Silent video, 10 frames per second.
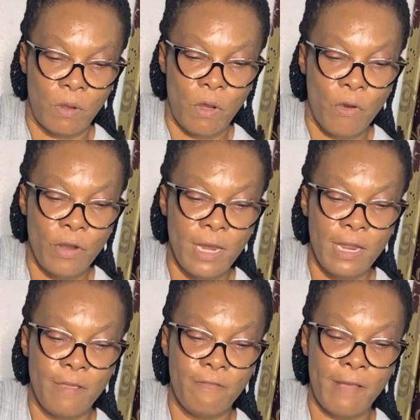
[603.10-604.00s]
curry
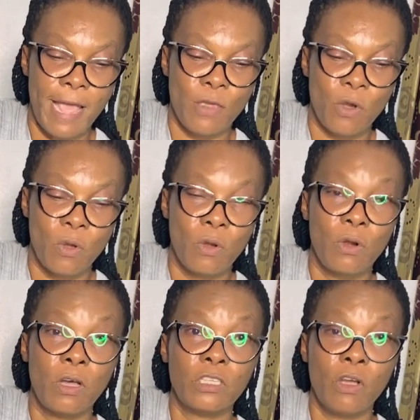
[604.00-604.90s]
leaf and your
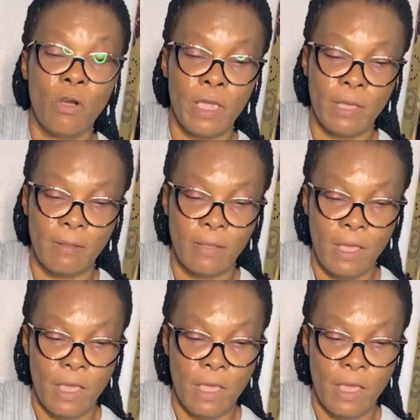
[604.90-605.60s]
coconut oil.